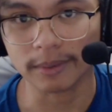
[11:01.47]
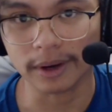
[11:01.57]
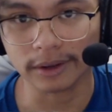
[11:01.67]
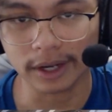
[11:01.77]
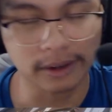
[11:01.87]

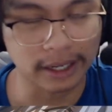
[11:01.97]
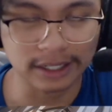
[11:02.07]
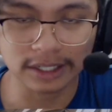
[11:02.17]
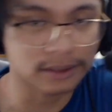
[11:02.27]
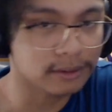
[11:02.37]
about. You know, I
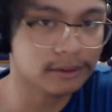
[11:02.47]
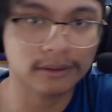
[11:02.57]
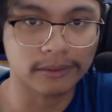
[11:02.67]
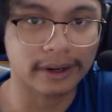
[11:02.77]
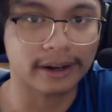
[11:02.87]
just
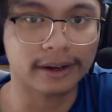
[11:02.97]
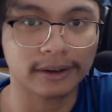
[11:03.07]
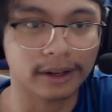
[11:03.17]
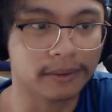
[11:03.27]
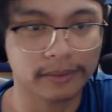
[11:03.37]
wanna,
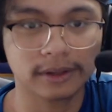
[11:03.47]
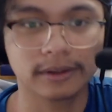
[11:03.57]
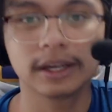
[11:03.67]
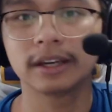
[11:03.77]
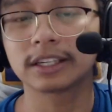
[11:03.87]
you know,
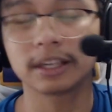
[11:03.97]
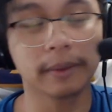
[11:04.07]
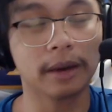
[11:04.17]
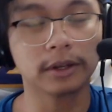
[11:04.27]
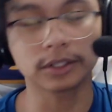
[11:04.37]
just hit
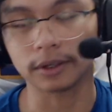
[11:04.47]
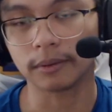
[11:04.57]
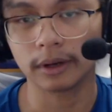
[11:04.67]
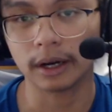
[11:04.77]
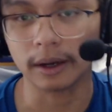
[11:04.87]
me up also
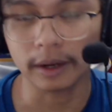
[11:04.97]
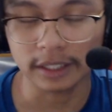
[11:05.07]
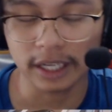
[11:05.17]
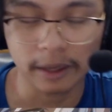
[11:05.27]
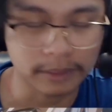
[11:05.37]
uh,
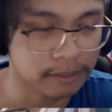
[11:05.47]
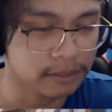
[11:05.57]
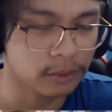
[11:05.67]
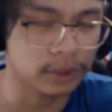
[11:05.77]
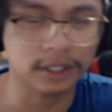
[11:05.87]
on D Ms.
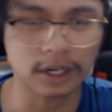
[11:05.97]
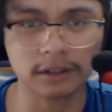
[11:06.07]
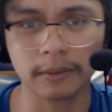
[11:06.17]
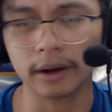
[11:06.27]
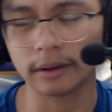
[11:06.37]
I'm willing to
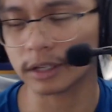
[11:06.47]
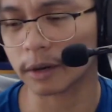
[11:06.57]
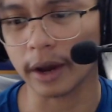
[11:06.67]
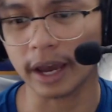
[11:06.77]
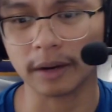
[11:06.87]
talk about
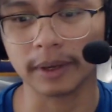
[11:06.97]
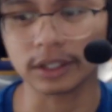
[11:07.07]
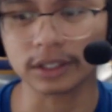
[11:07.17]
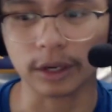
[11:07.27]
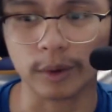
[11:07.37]
talk about anime and
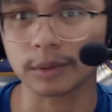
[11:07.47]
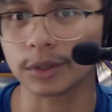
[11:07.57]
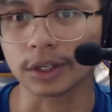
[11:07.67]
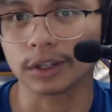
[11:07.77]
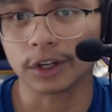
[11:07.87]
just like random
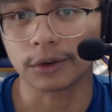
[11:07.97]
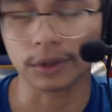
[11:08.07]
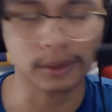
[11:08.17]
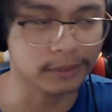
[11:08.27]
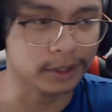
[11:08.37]
shit in
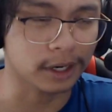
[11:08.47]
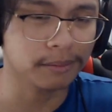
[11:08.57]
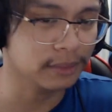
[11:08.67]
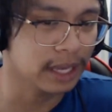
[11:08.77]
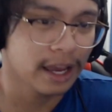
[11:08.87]
general. You know,
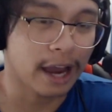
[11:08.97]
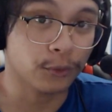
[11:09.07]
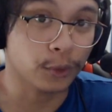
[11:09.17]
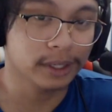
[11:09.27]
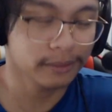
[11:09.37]
I'm
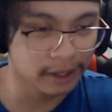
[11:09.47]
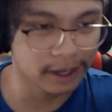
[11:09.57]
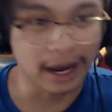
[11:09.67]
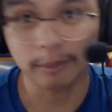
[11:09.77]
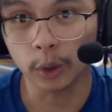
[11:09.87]
free.
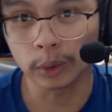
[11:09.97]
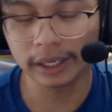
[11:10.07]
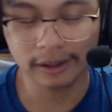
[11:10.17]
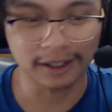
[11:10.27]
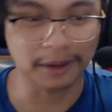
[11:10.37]
I'm
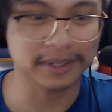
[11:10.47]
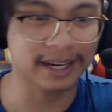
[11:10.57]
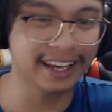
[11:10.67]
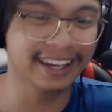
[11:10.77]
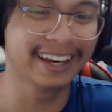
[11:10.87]
lonely. You know what
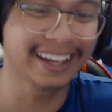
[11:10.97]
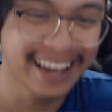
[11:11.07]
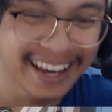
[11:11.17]
I'm saying?